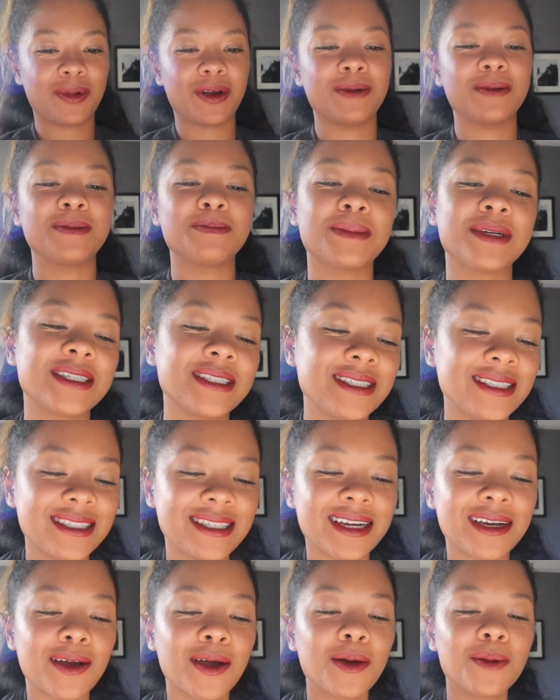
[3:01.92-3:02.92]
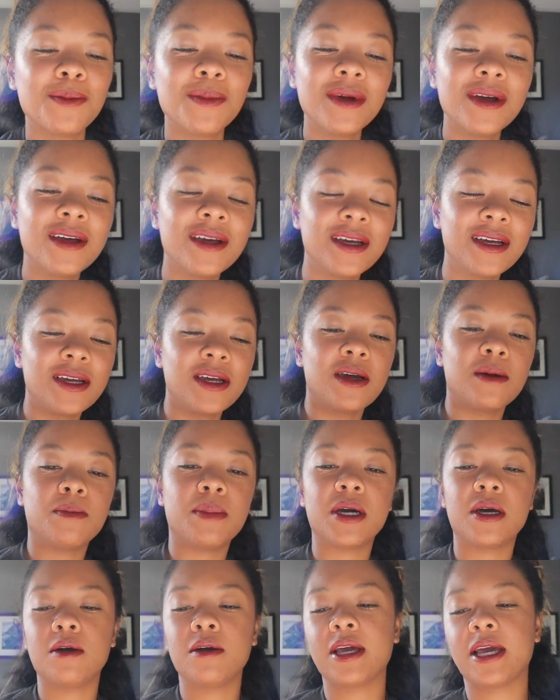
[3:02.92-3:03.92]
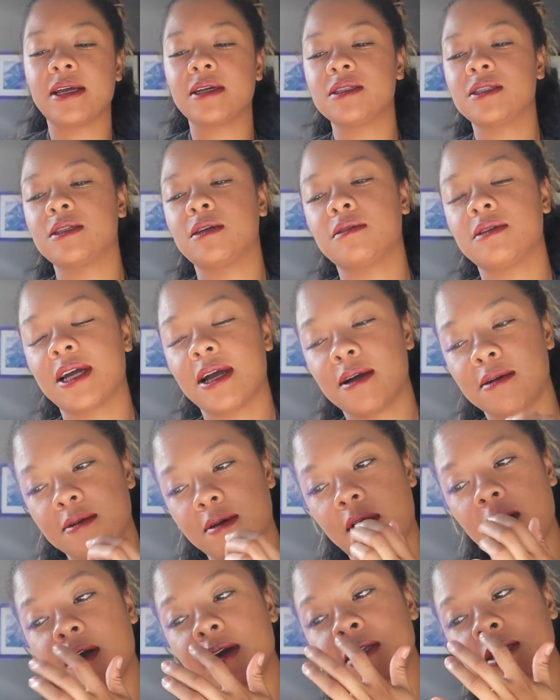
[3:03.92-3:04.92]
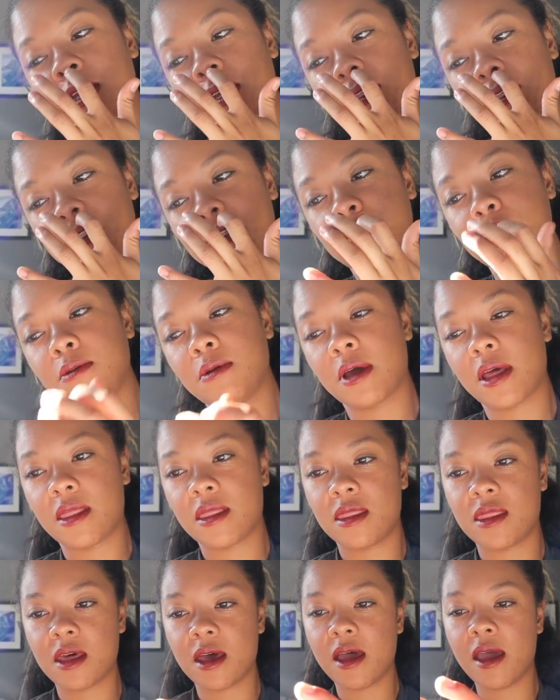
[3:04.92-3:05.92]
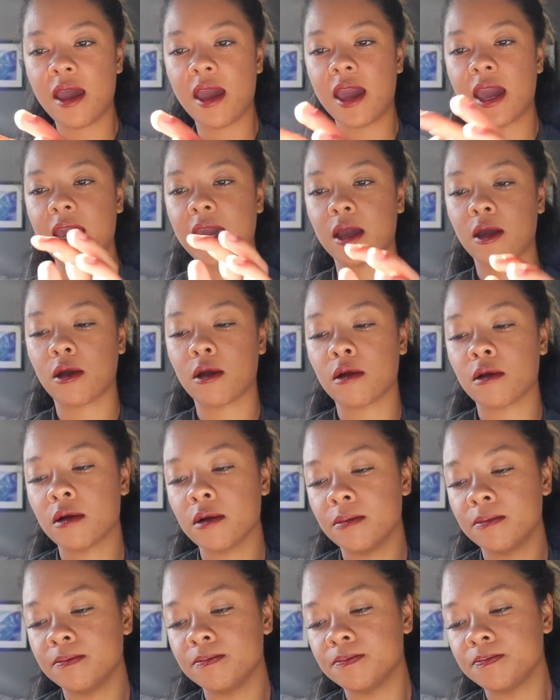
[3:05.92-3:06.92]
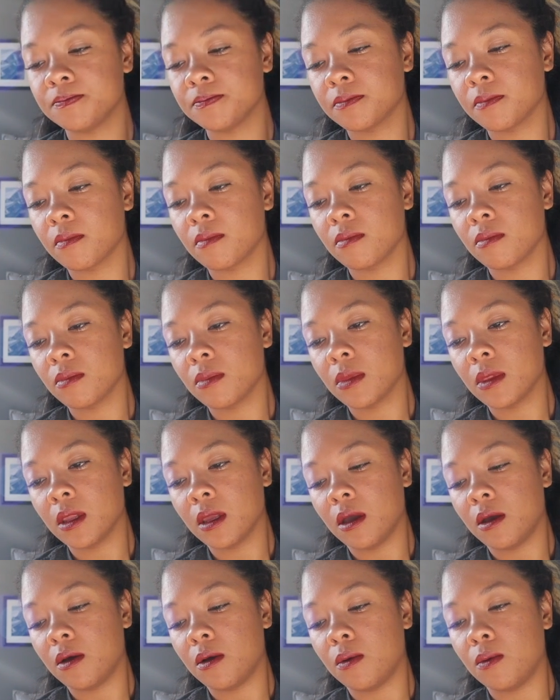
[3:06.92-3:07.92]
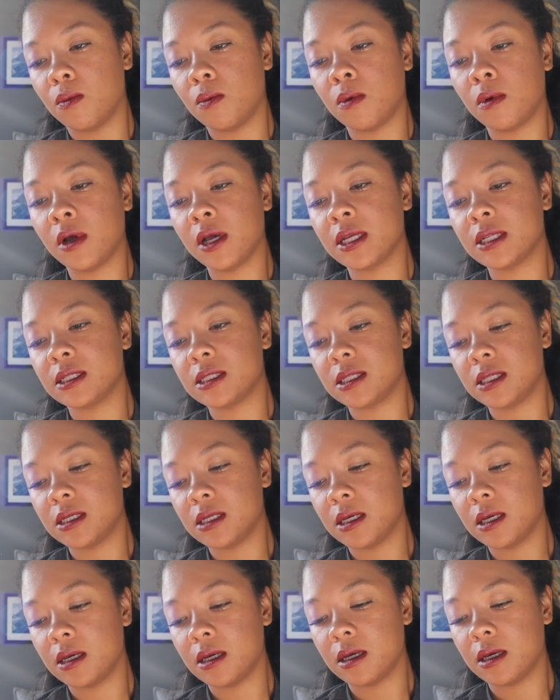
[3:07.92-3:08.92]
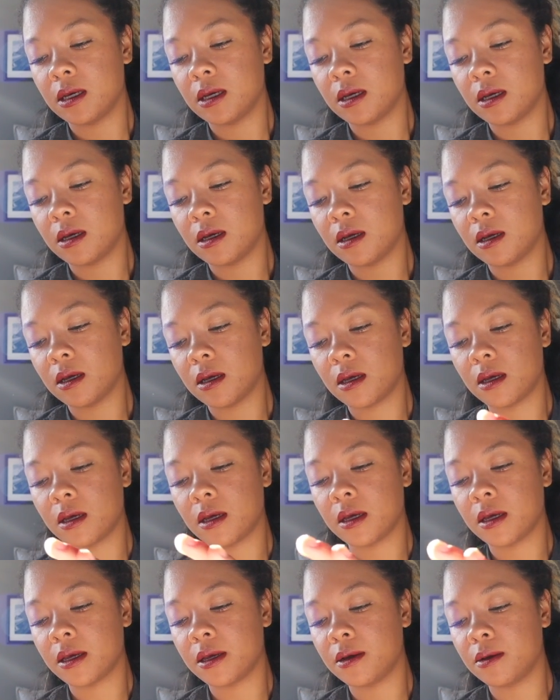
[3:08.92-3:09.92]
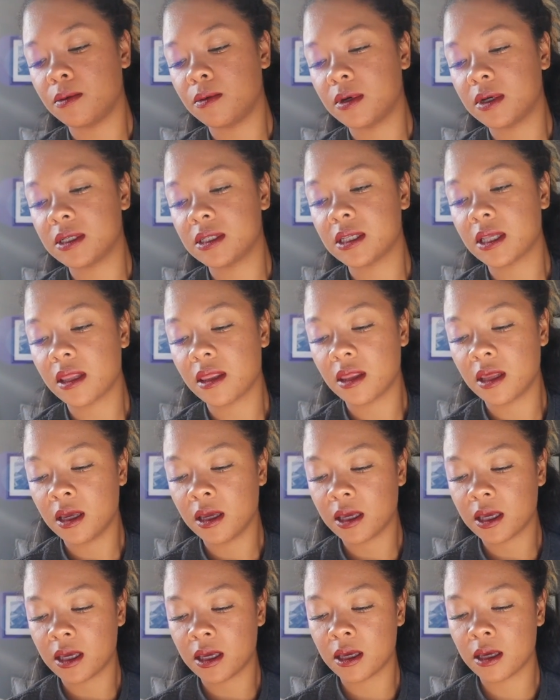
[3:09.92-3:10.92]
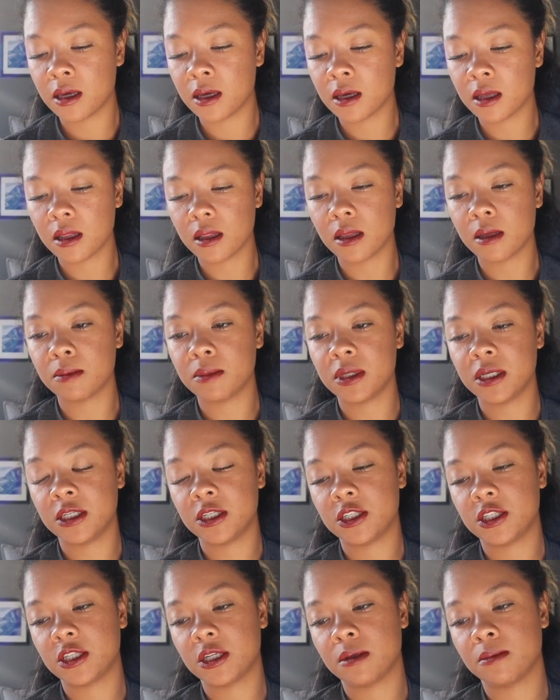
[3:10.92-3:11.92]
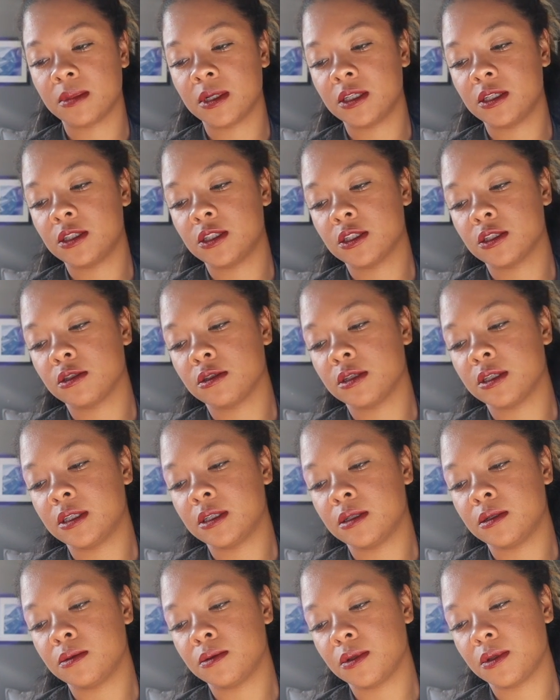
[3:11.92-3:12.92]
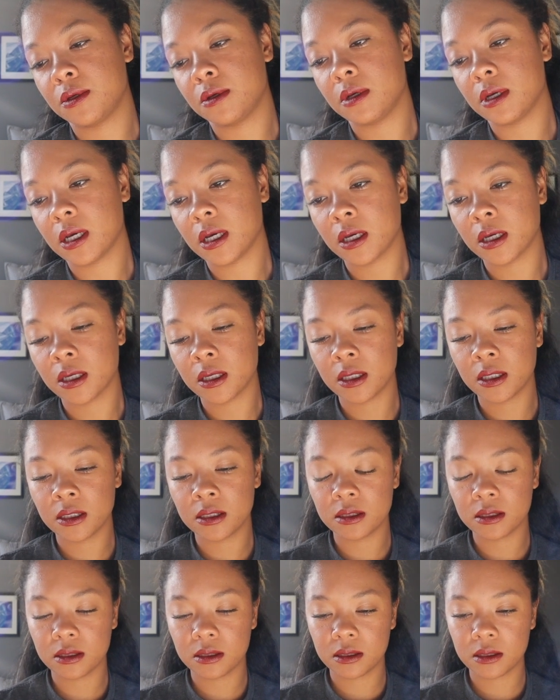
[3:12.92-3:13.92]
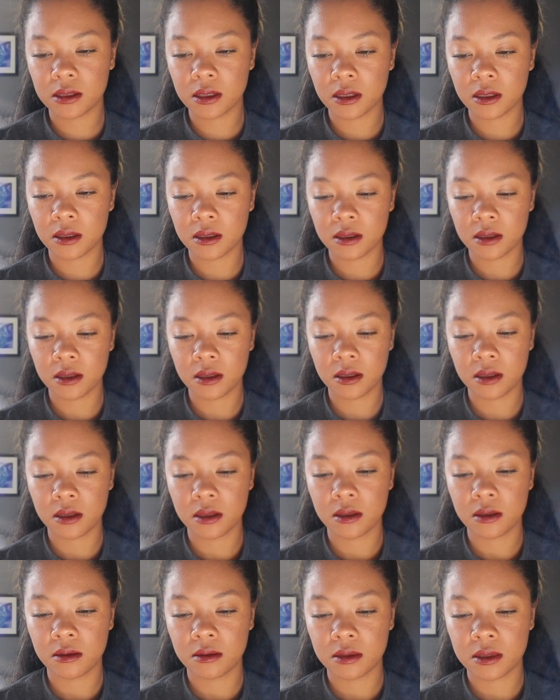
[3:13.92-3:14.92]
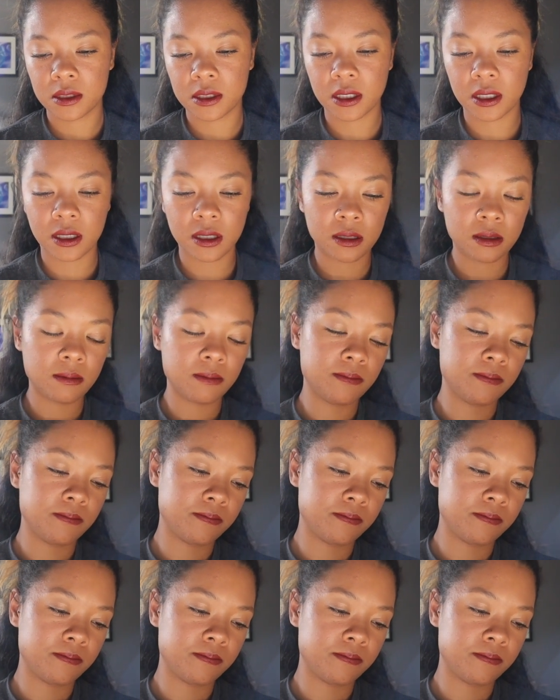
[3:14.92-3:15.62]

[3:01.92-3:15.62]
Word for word: probably messed up. But okay, so now on to the hair. What I was thinking, let me share my screen with you guys. One second.